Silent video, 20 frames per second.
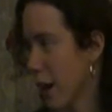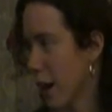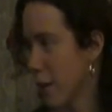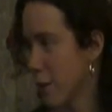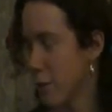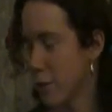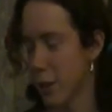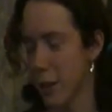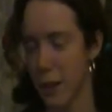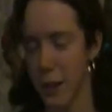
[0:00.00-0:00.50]

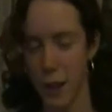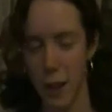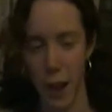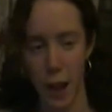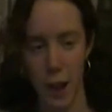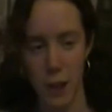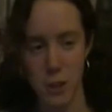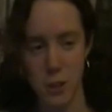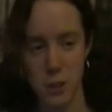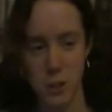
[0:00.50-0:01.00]
I feel like
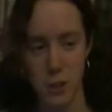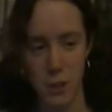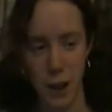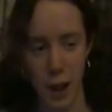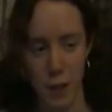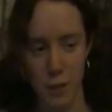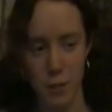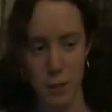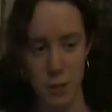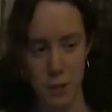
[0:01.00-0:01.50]
I
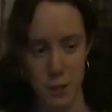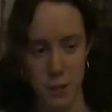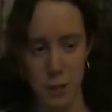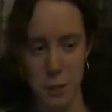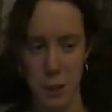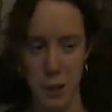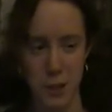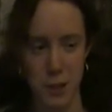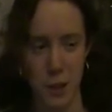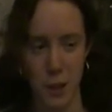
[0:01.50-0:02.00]
shouldn't have to listen
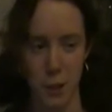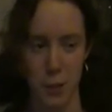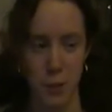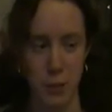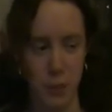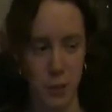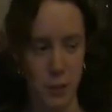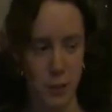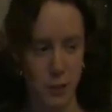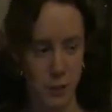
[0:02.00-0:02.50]
to
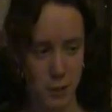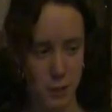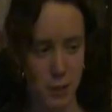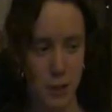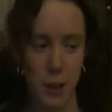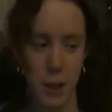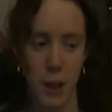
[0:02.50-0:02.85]
myself, that